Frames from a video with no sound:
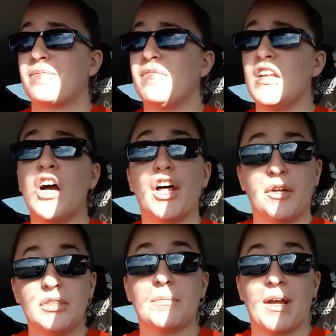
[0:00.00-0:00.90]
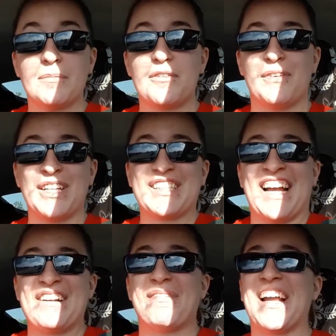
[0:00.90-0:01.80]
although sometimes it feels
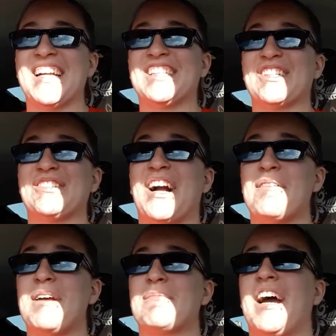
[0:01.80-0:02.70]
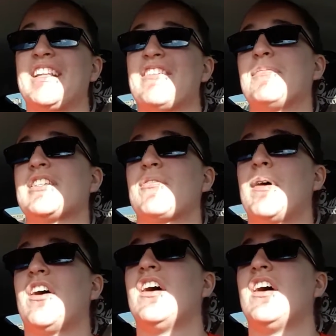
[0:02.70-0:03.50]
like my kids are trying to make my life miserable.